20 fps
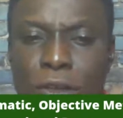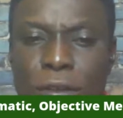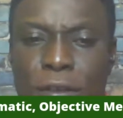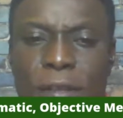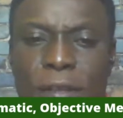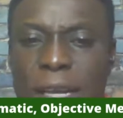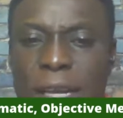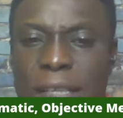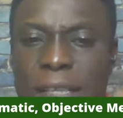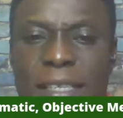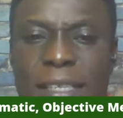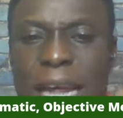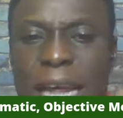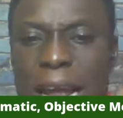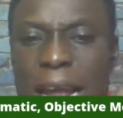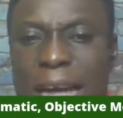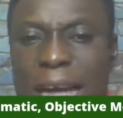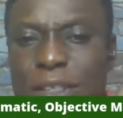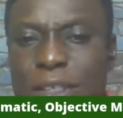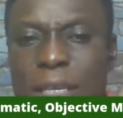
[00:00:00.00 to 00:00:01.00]
things that
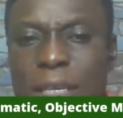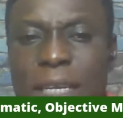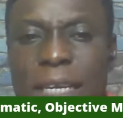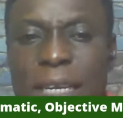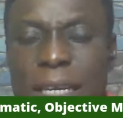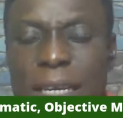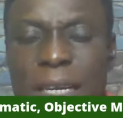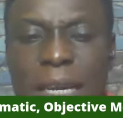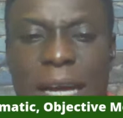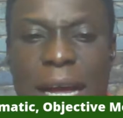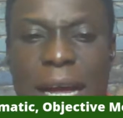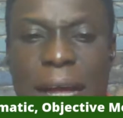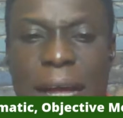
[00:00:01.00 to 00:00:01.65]
are actually